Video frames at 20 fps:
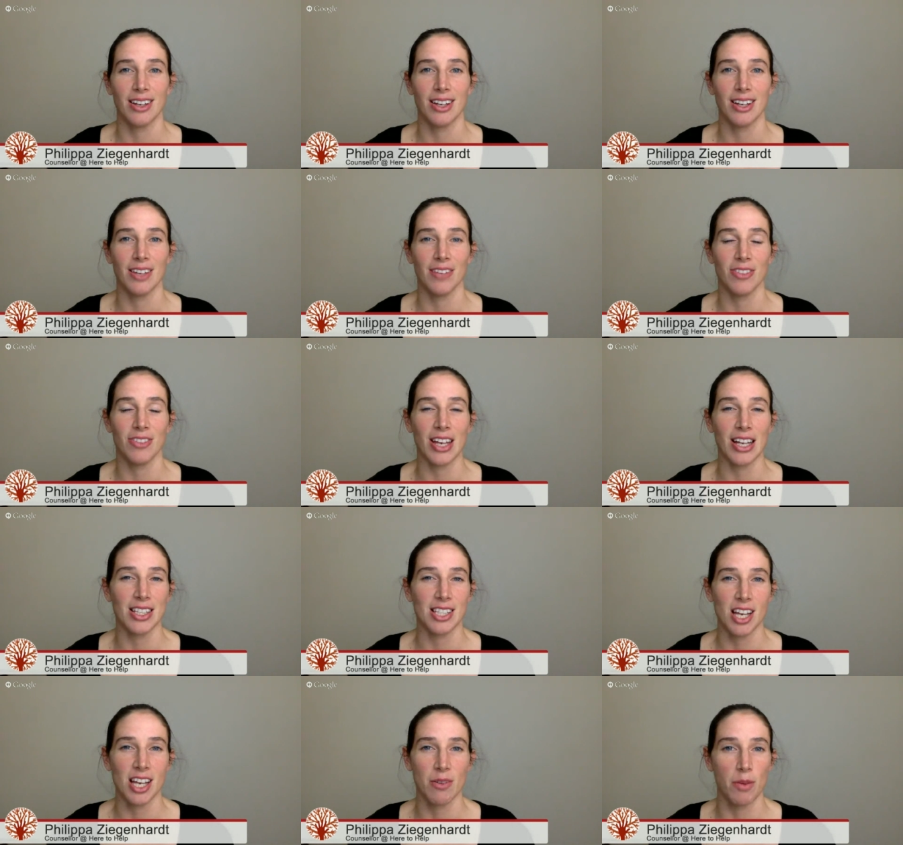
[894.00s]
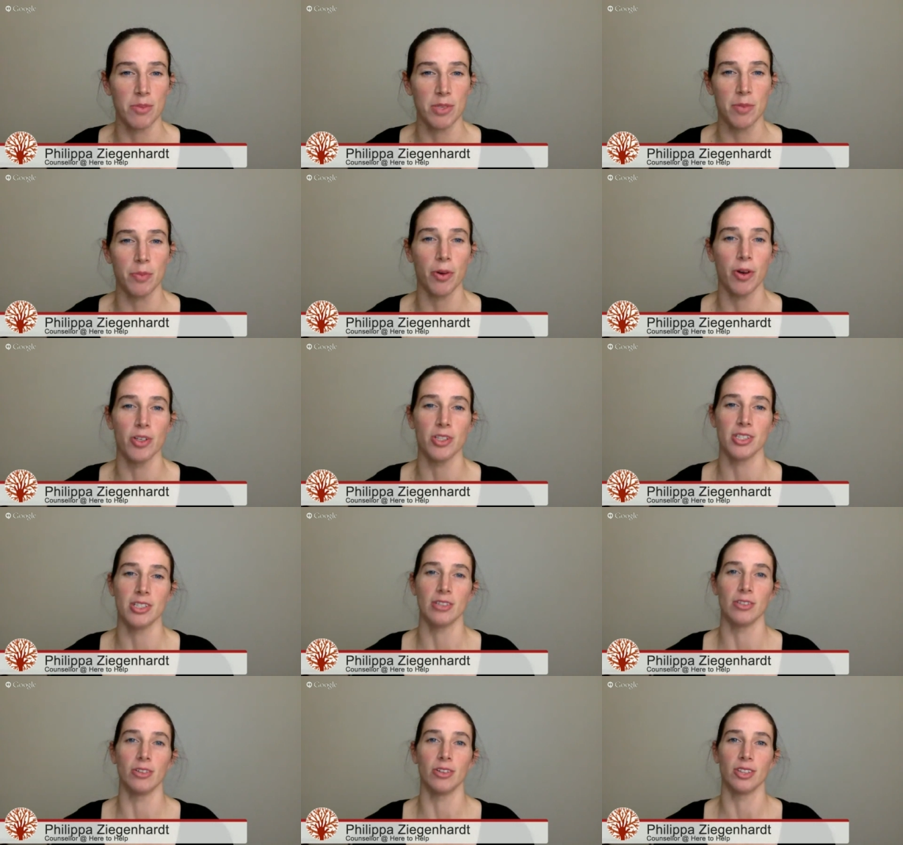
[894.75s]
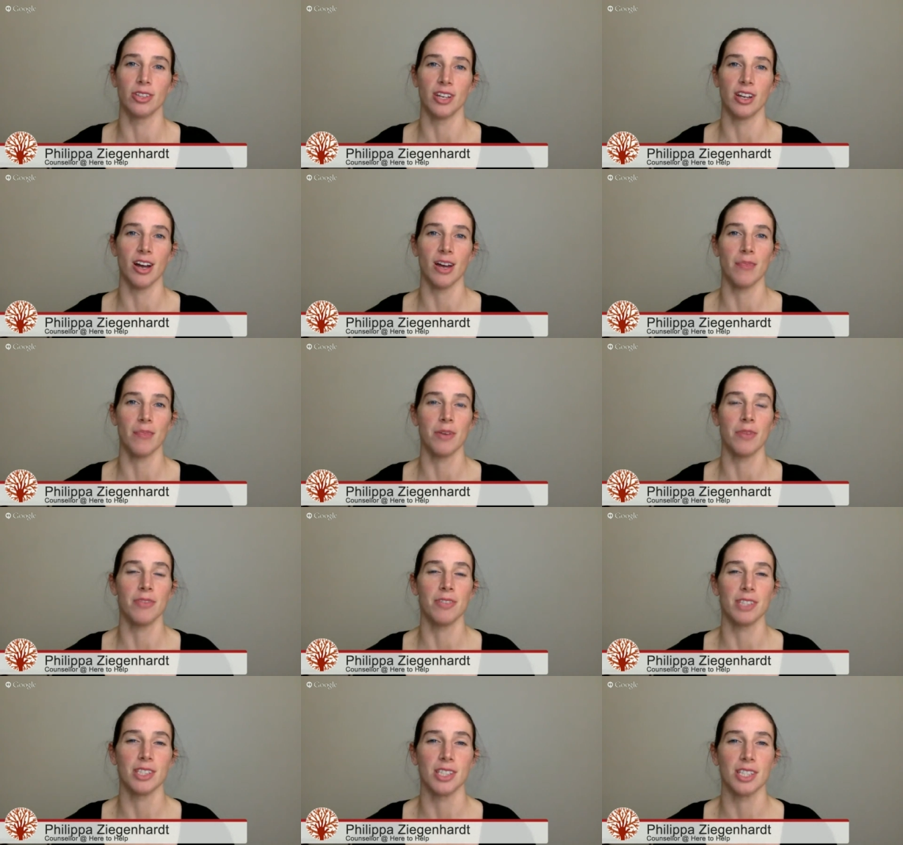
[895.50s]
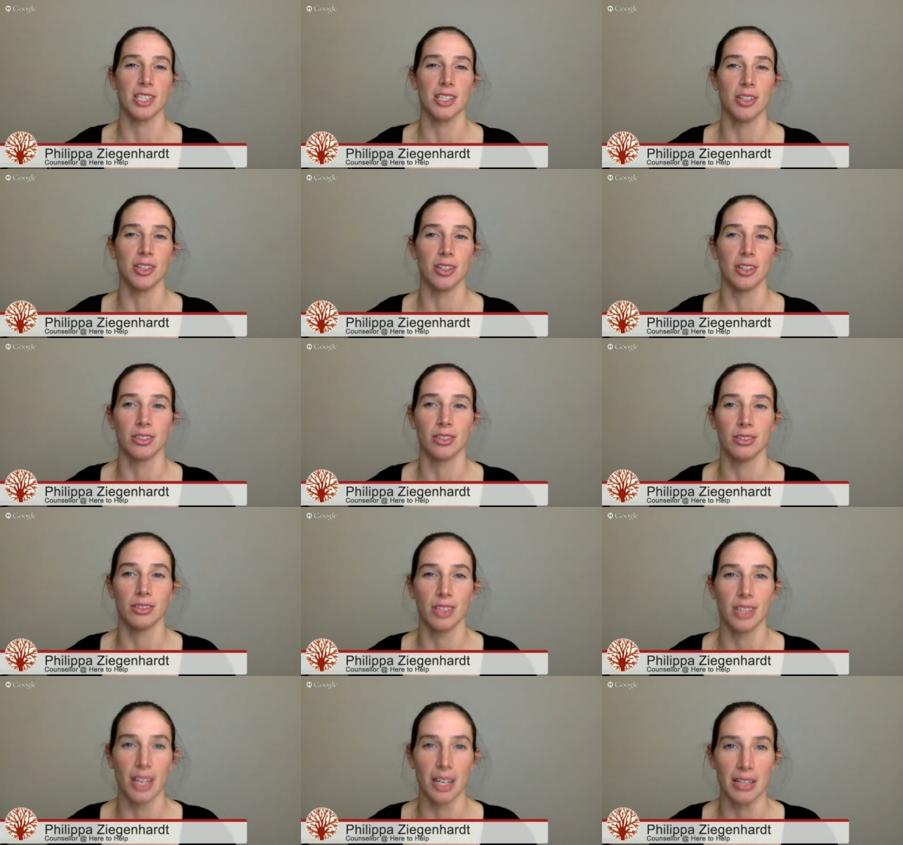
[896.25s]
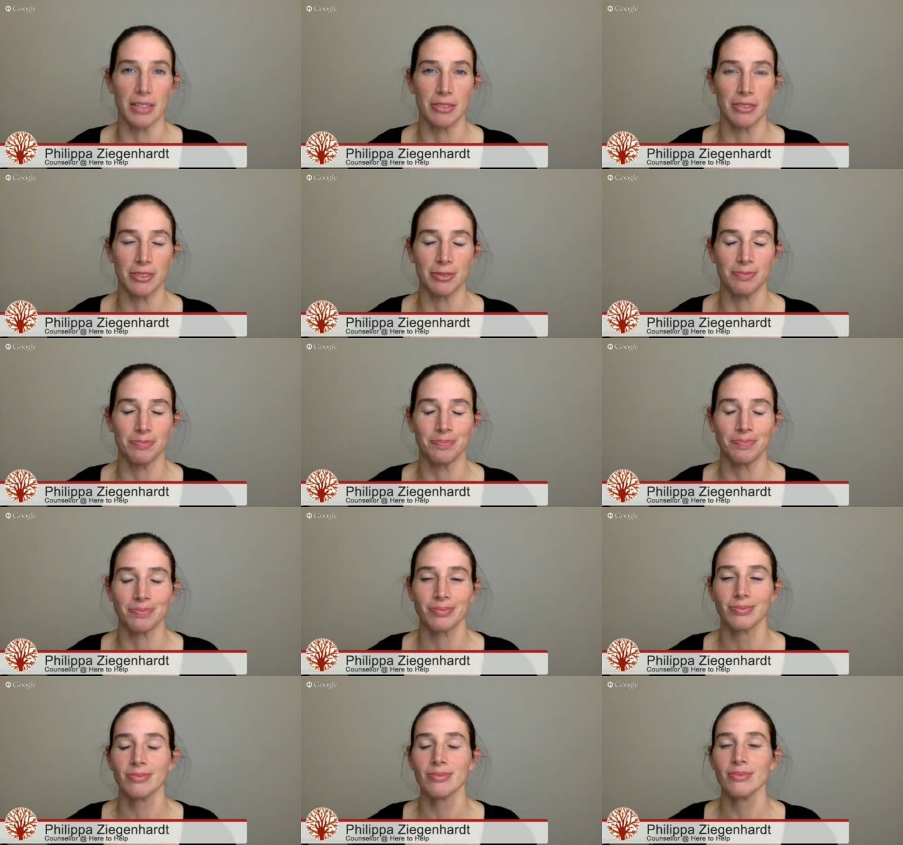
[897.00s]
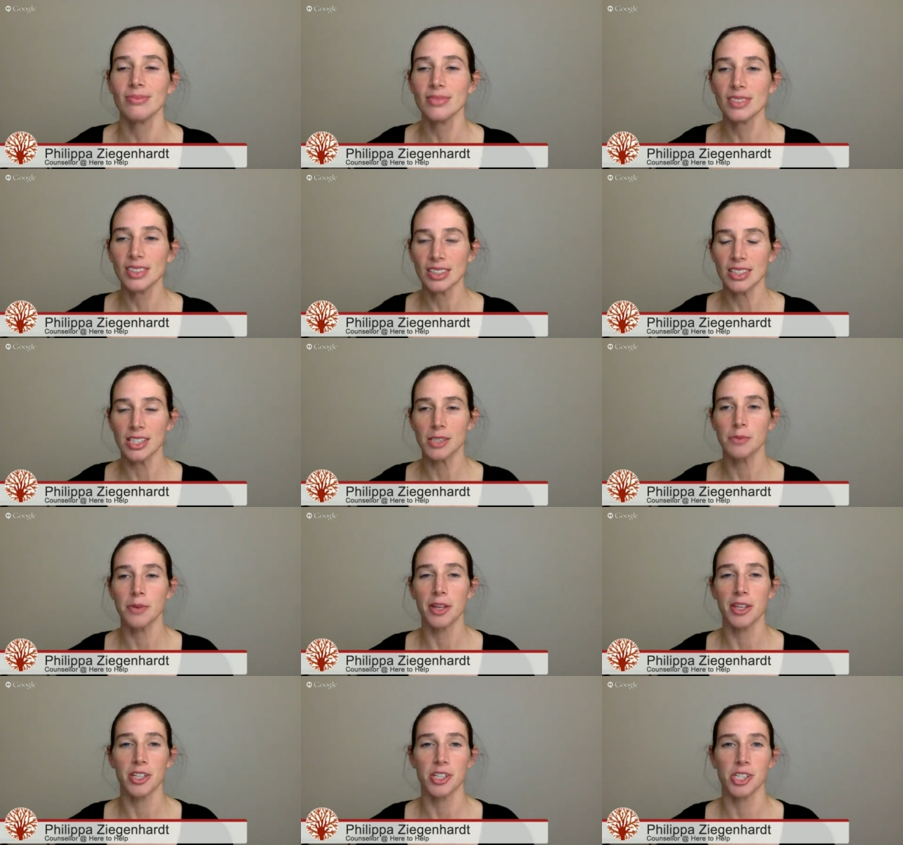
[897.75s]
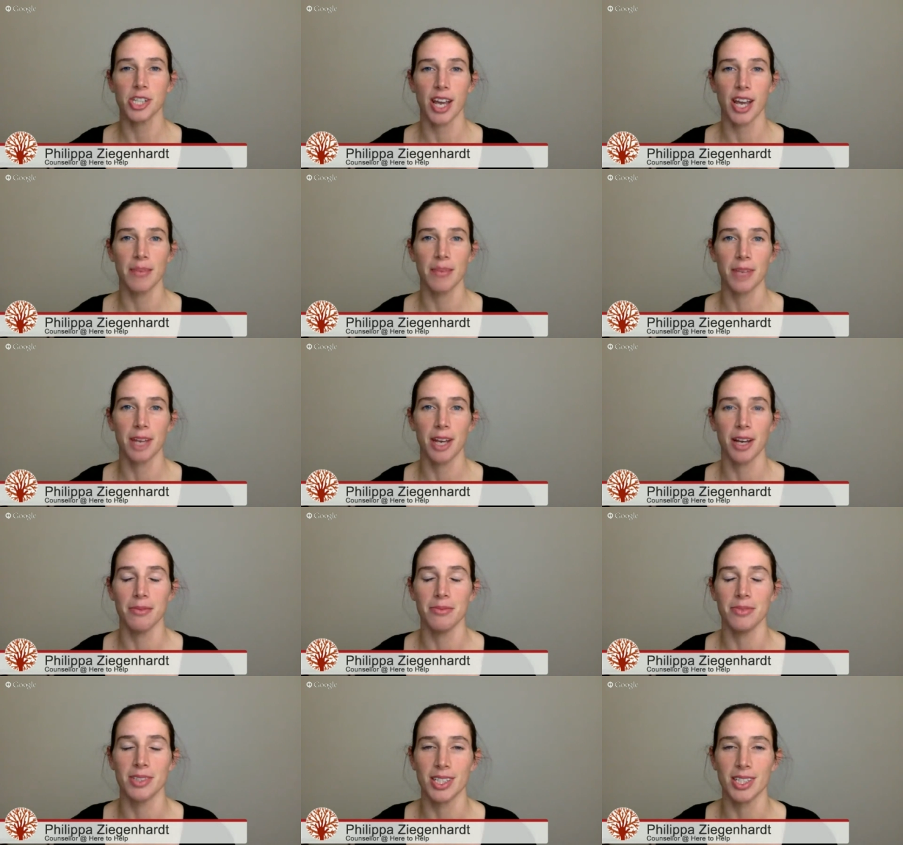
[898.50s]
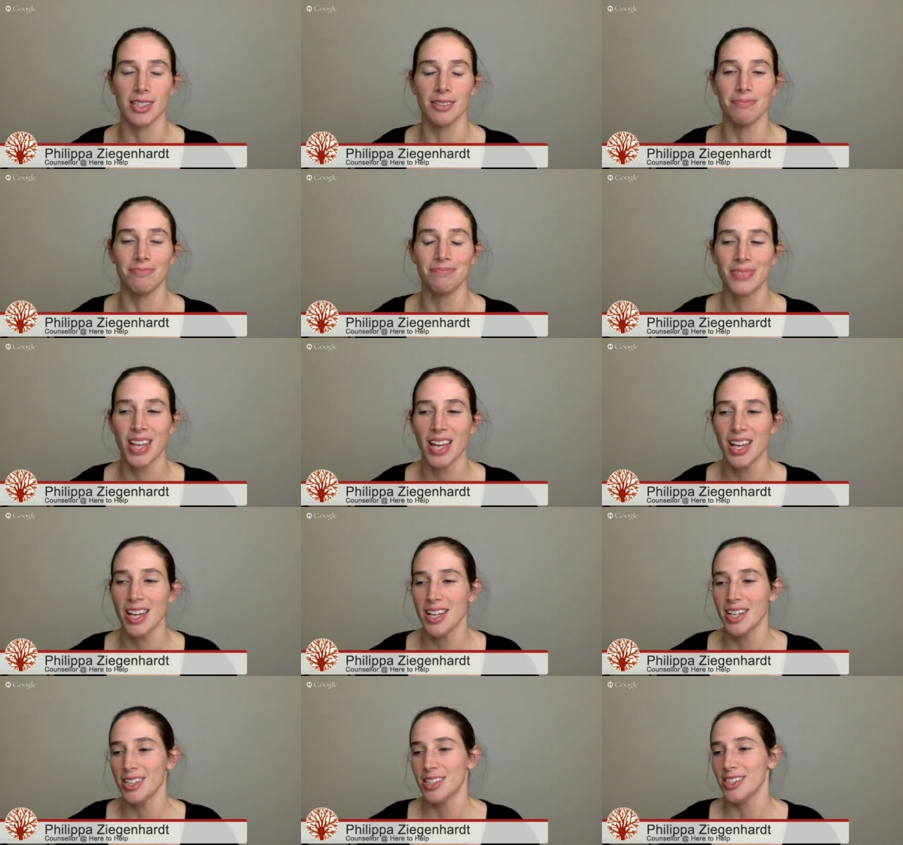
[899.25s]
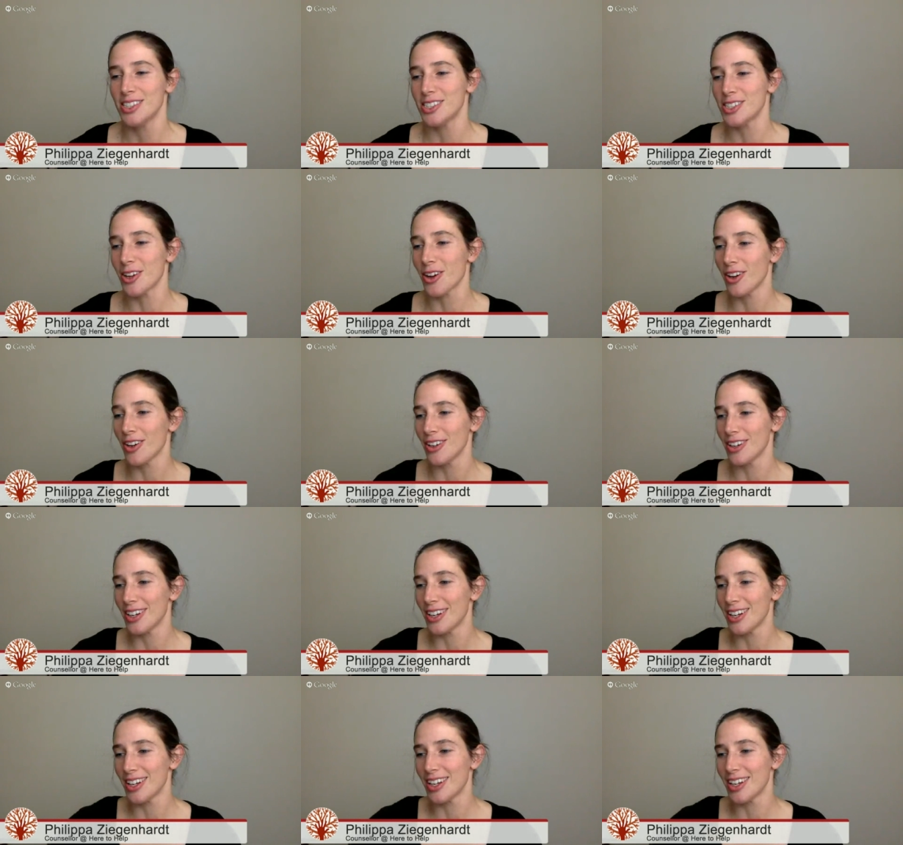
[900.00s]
if that's how I'm supposed to look, then I'm obviously not good enough. This is where the shame comes in. So